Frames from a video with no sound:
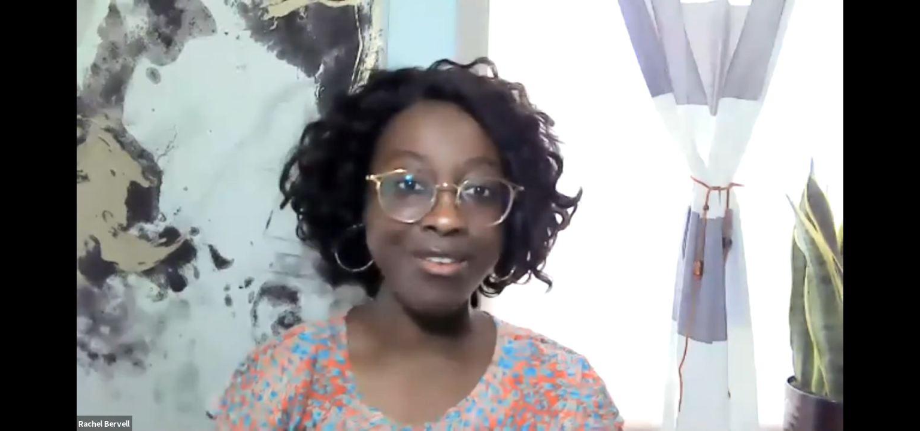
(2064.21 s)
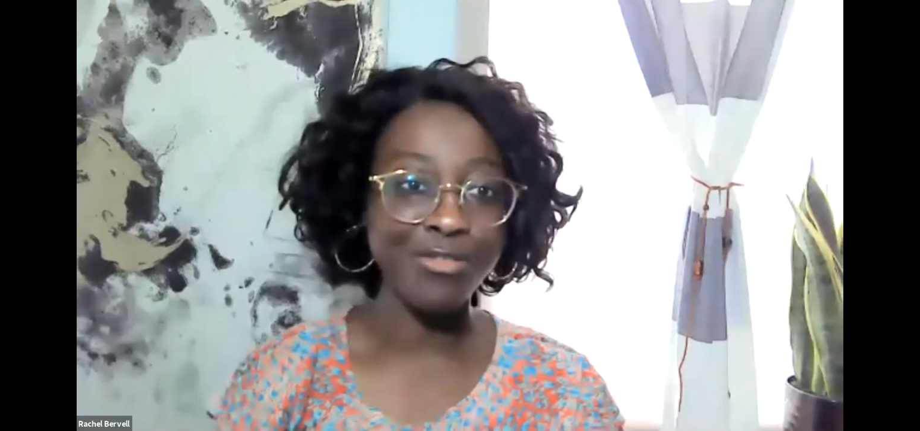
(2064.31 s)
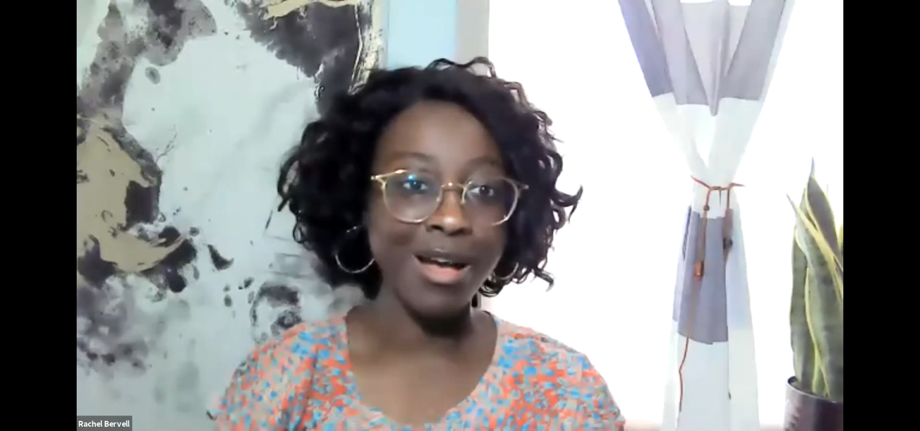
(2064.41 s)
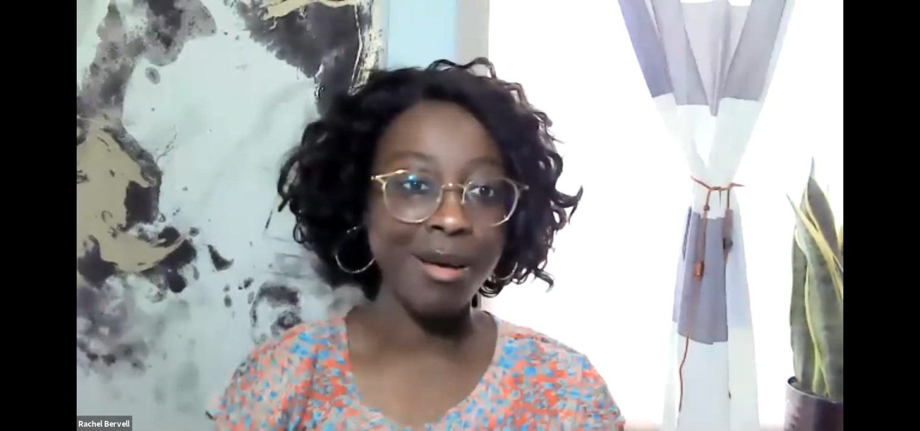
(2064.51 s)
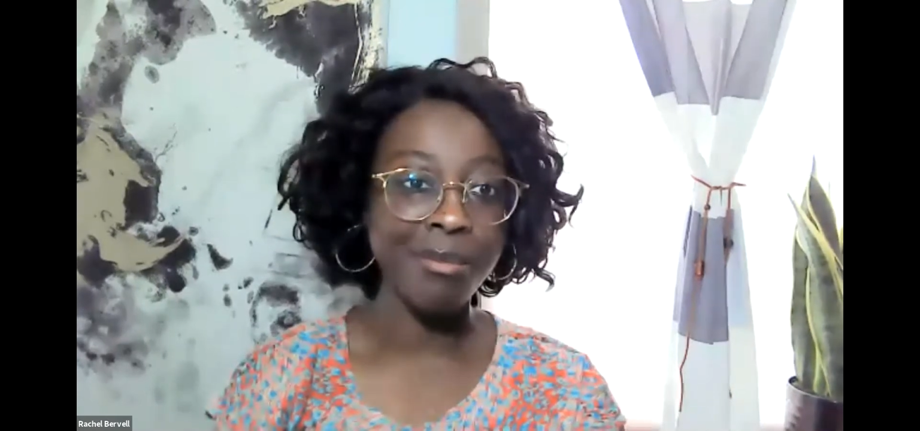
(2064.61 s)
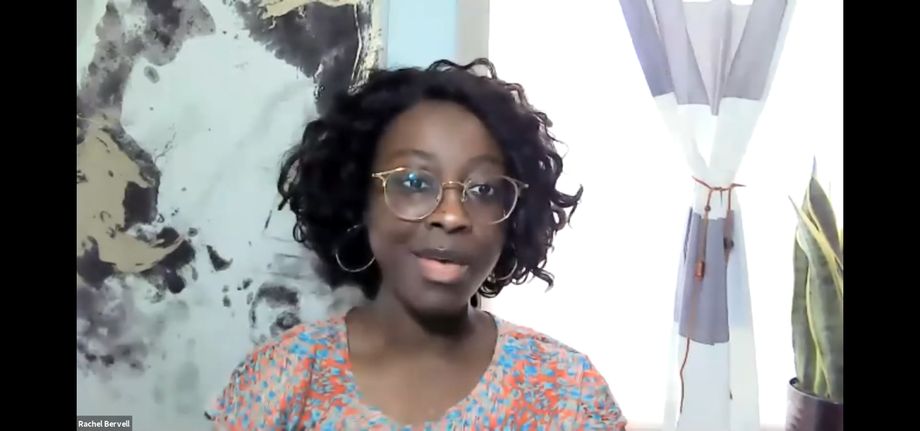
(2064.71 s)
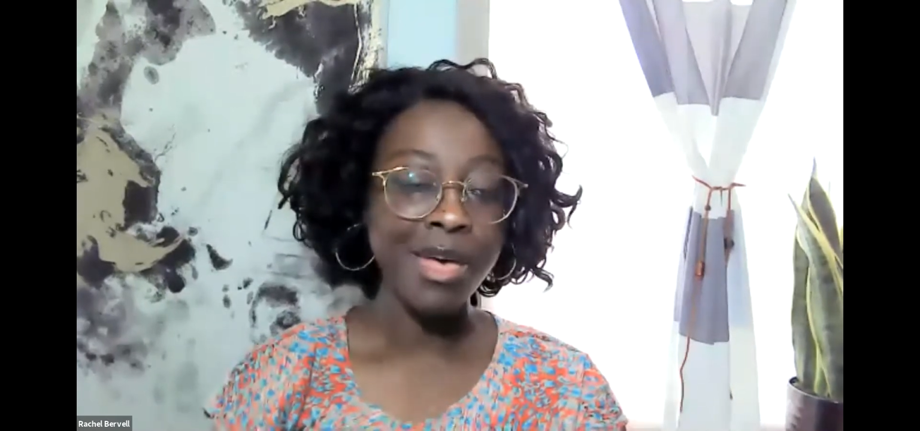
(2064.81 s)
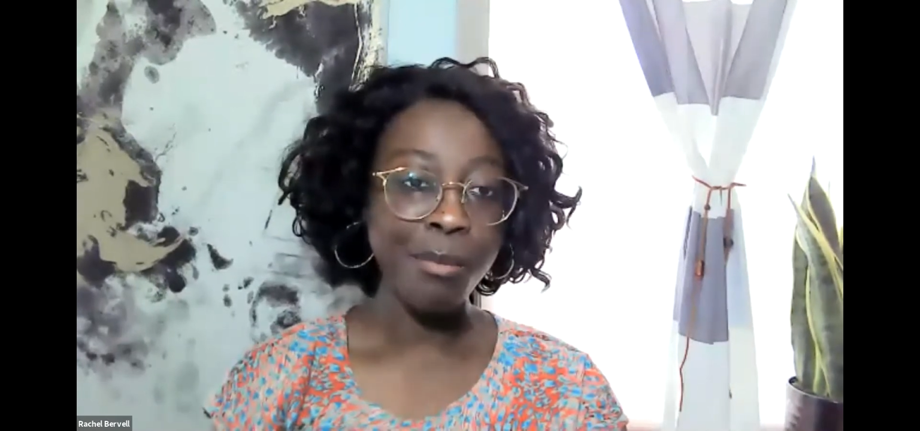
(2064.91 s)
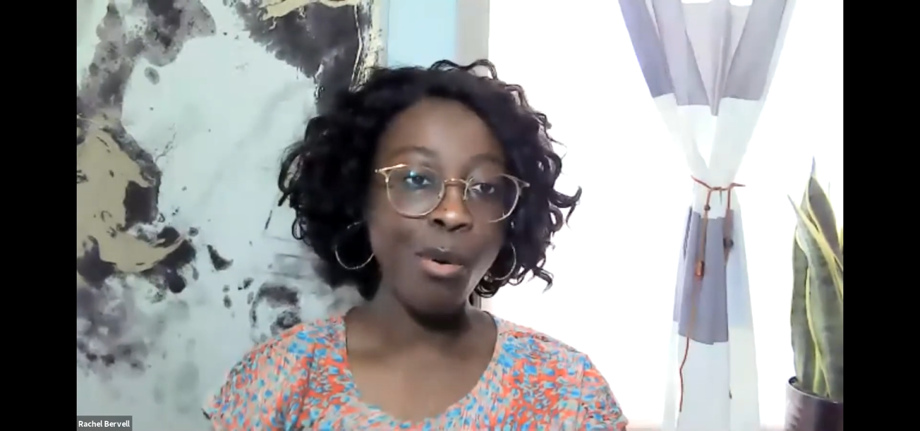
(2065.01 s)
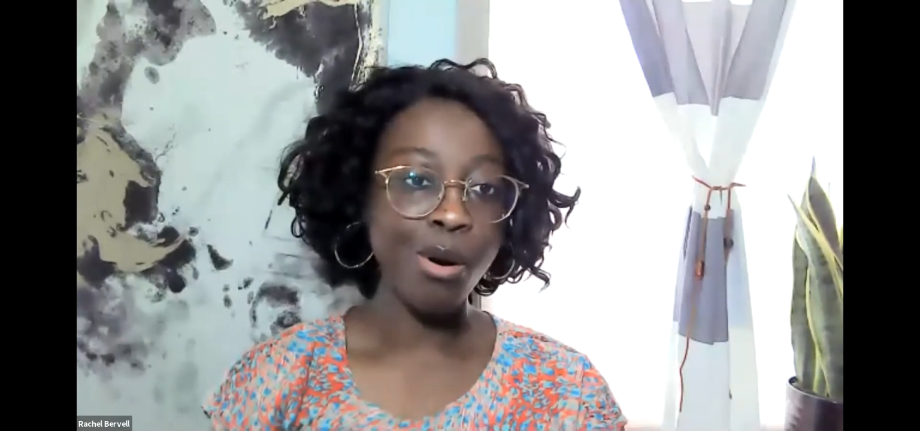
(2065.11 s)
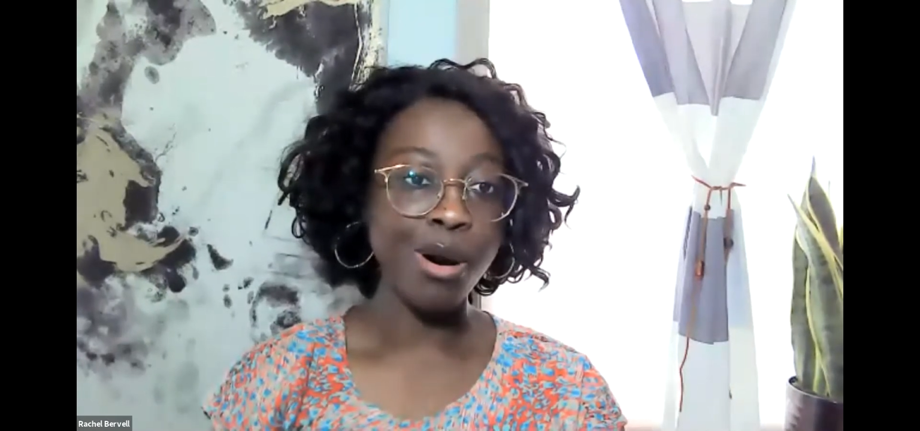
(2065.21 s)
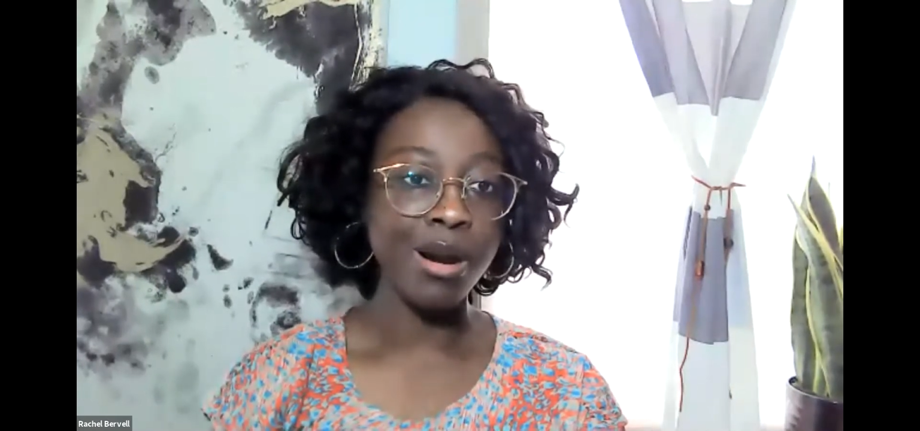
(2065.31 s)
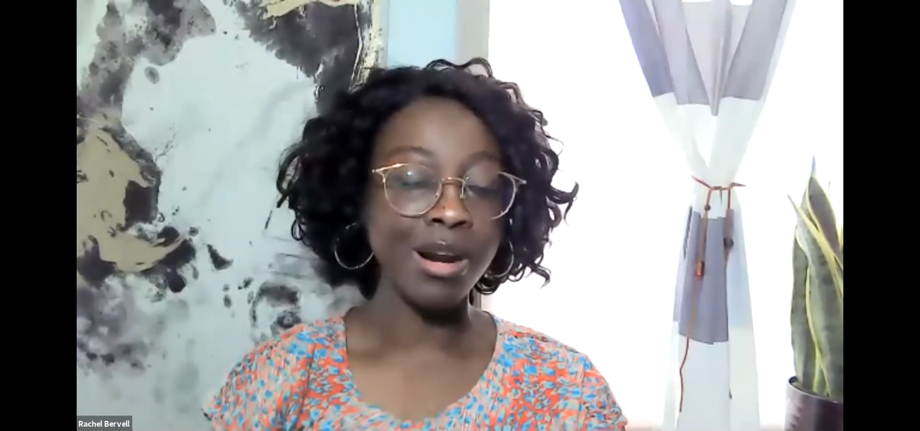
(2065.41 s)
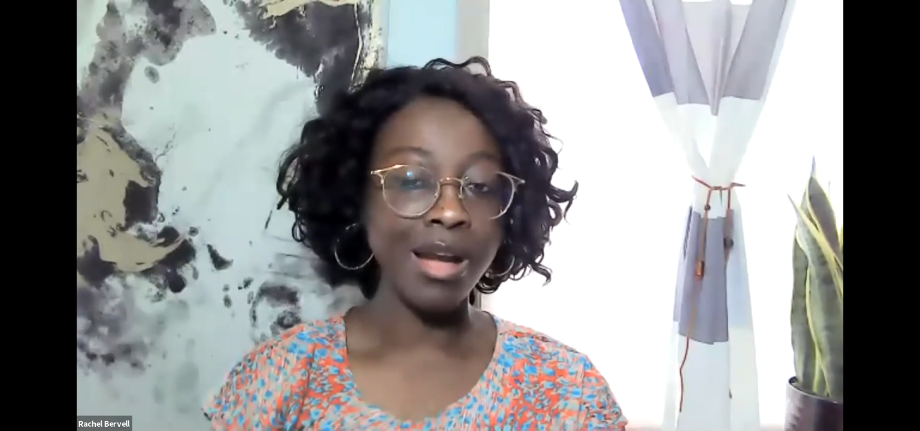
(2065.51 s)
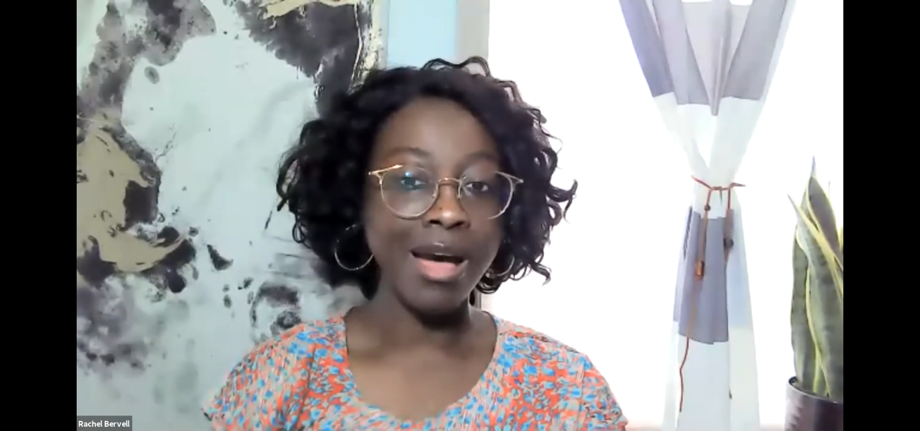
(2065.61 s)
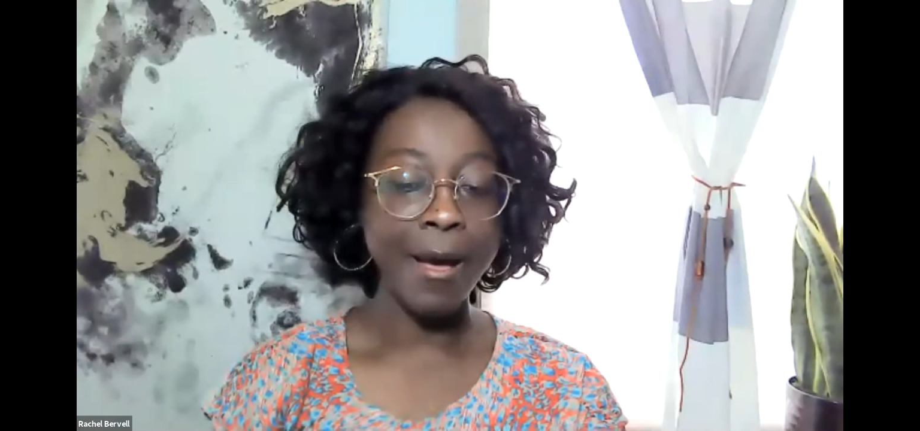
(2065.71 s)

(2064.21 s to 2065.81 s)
from poor